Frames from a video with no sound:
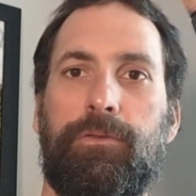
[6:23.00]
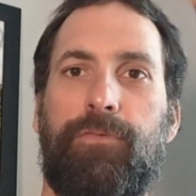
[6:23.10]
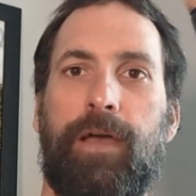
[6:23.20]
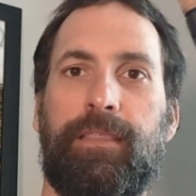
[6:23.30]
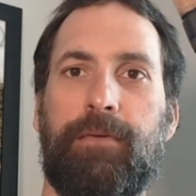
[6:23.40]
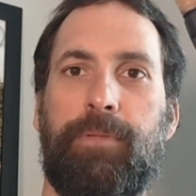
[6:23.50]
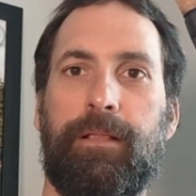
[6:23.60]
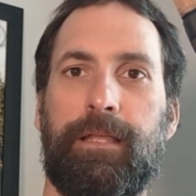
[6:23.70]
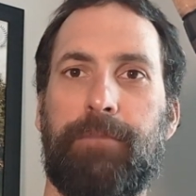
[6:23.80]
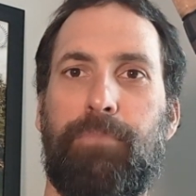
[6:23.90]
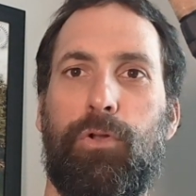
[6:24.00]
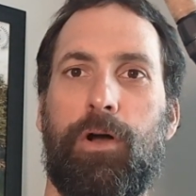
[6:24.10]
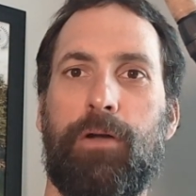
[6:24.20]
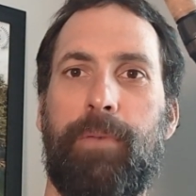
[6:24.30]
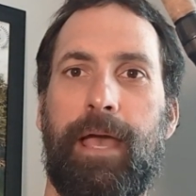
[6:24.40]
you've got the ability to pull
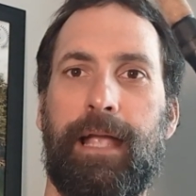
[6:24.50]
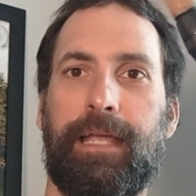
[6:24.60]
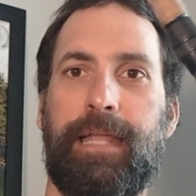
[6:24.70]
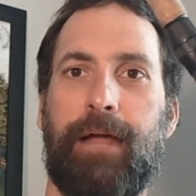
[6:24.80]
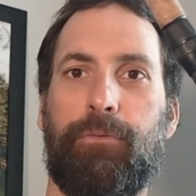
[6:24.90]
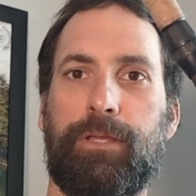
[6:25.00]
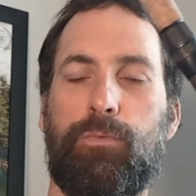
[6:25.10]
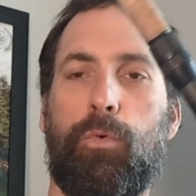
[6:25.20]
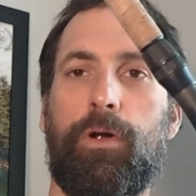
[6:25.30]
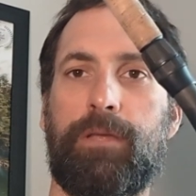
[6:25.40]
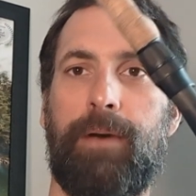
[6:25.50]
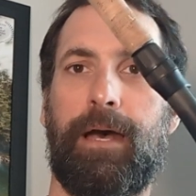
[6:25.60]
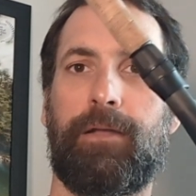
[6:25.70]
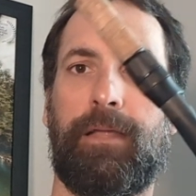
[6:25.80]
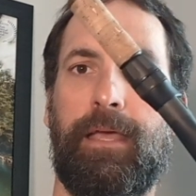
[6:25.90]
hard back and not really worry
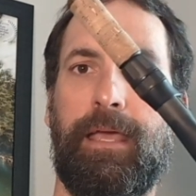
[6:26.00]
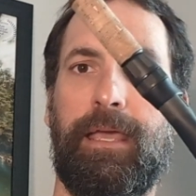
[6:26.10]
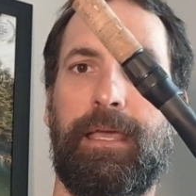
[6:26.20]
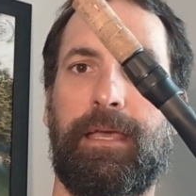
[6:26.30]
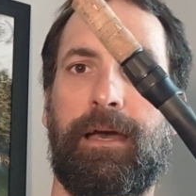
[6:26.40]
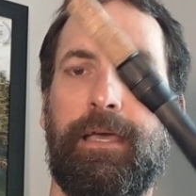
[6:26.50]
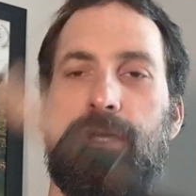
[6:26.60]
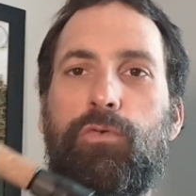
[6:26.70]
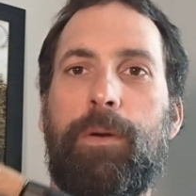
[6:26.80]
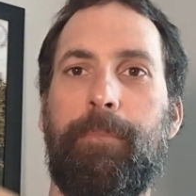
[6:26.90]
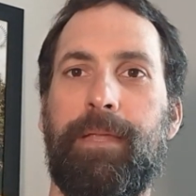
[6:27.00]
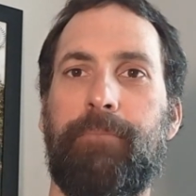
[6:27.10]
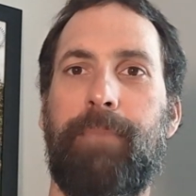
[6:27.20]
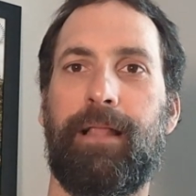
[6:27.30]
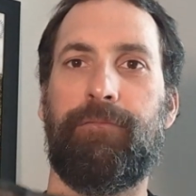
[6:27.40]
about a
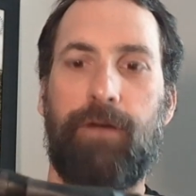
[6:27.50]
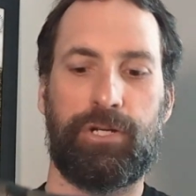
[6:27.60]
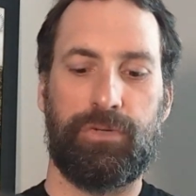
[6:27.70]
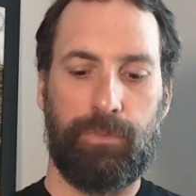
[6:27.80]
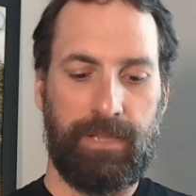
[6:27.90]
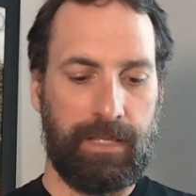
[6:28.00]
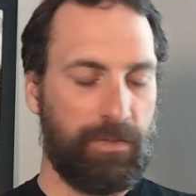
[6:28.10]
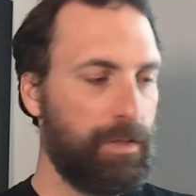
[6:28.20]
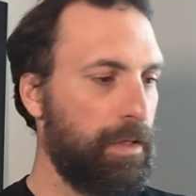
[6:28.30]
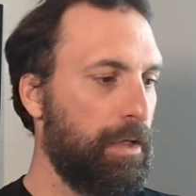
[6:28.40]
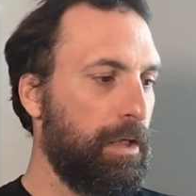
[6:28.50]
equipment malfunction with these.